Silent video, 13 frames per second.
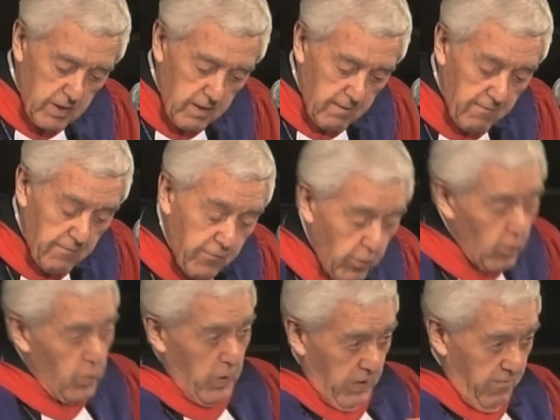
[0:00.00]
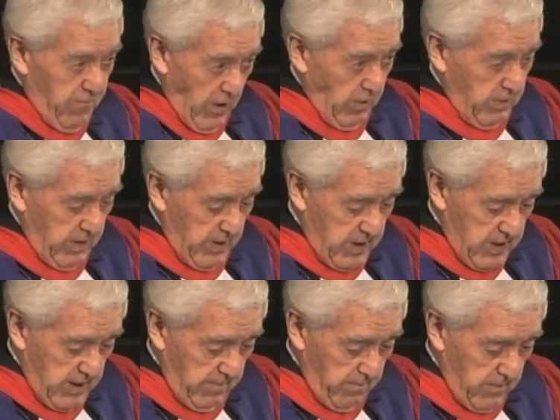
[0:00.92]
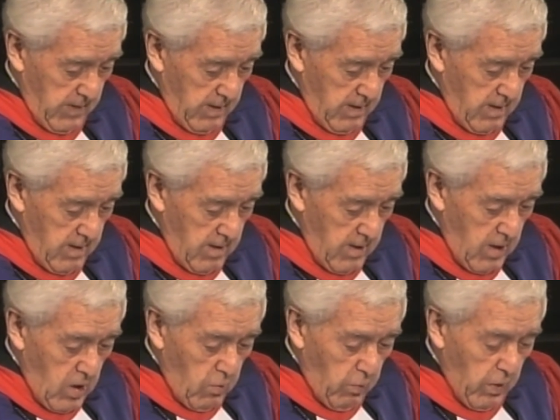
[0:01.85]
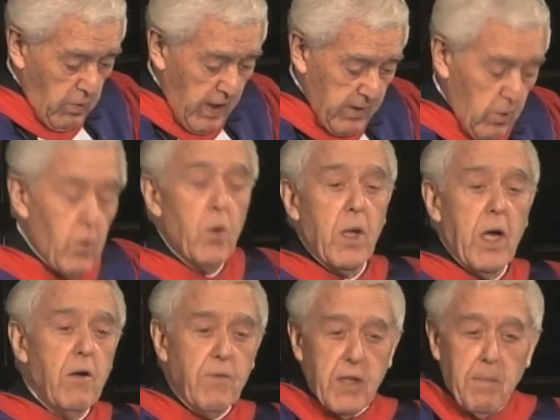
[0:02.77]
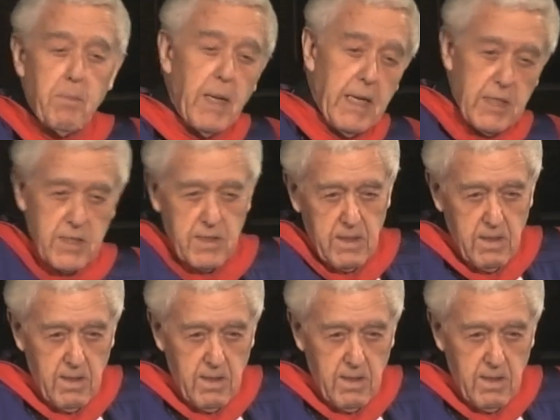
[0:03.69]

forward focus, we run all over the place